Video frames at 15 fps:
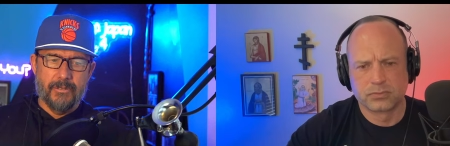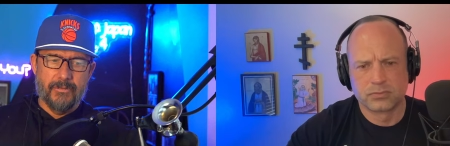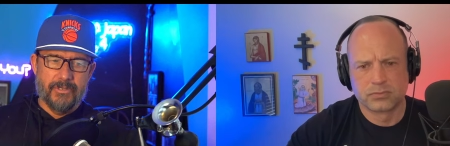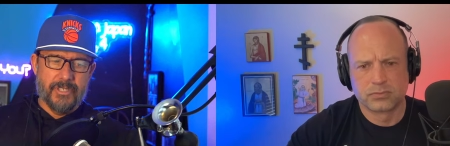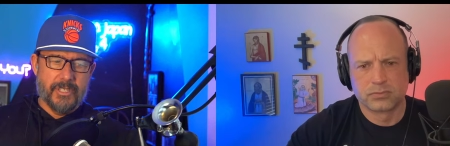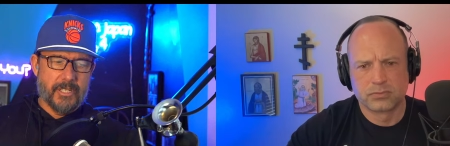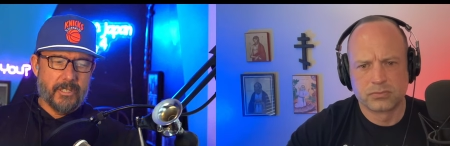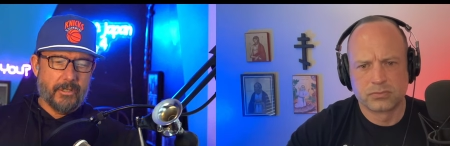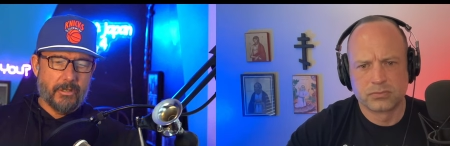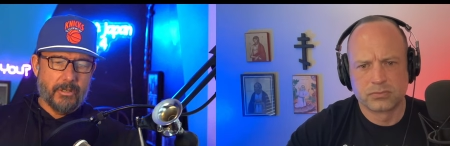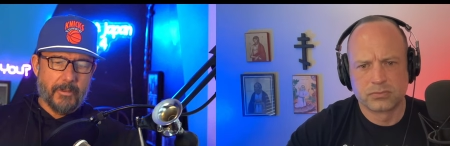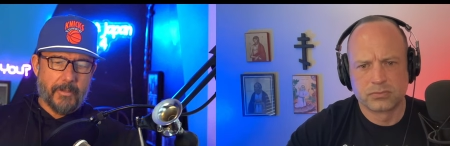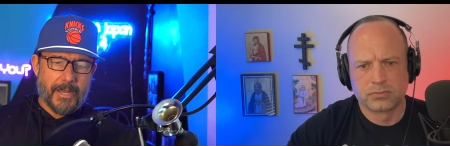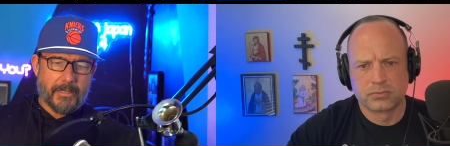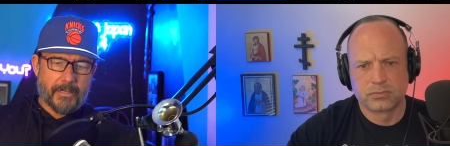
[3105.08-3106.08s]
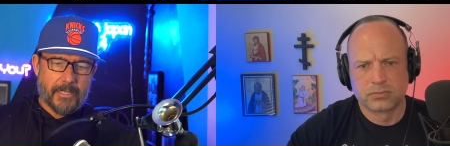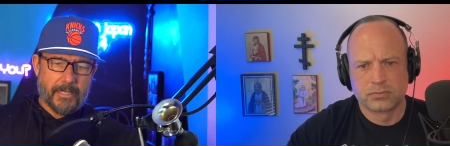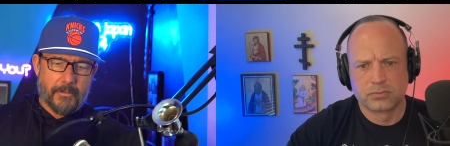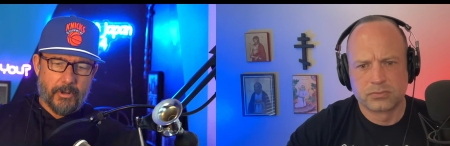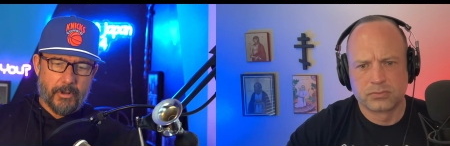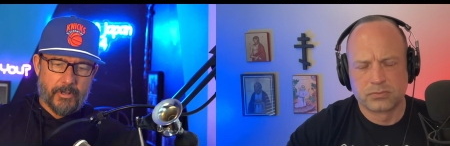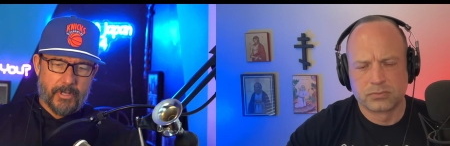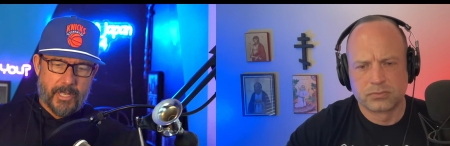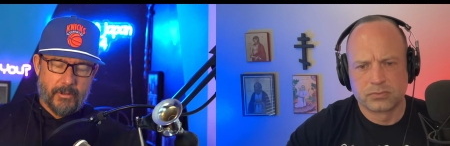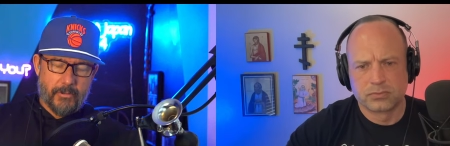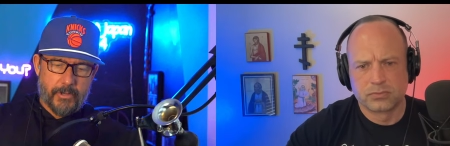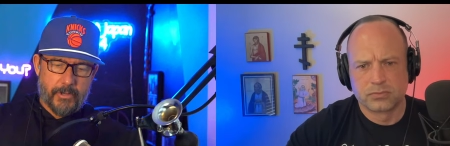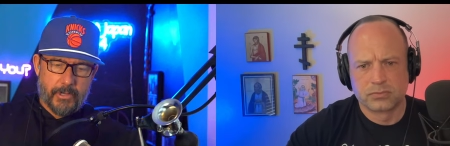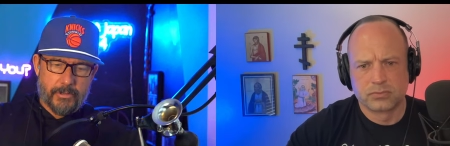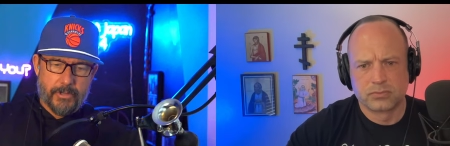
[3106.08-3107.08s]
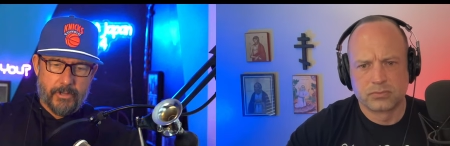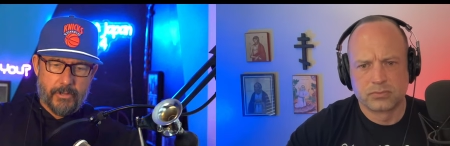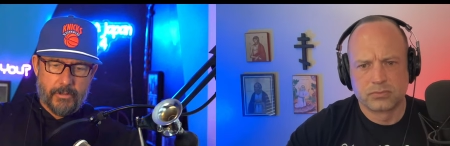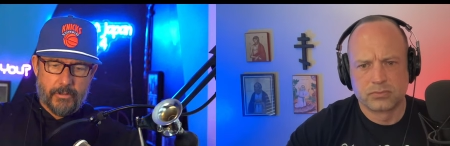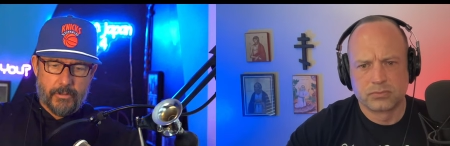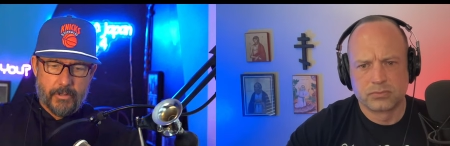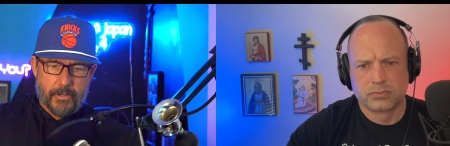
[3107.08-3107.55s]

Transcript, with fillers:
Speaker 1: you cynical about them or are they real to you?